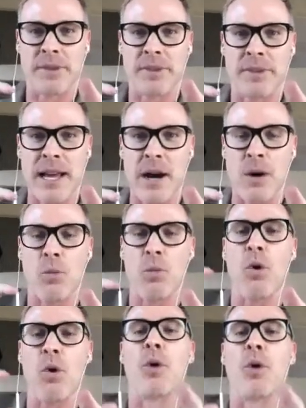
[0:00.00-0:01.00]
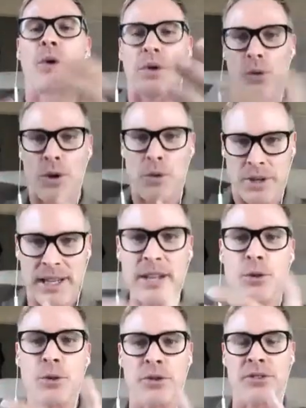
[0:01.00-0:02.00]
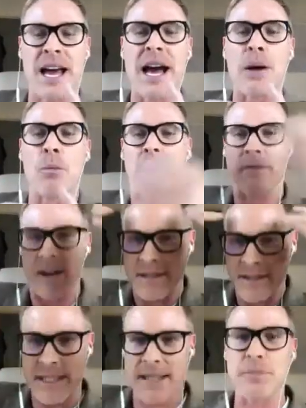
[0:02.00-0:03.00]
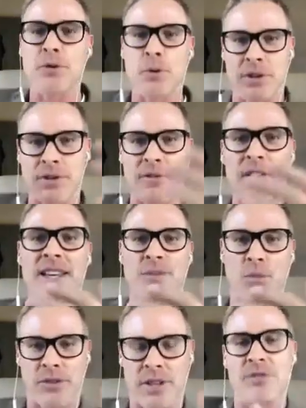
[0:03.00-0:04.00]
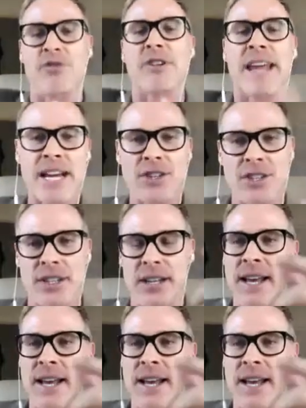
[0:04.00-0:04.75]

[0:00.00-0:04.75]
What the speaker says: Now, what would he do with his arm? What did I see him do with his face? What's his reaction?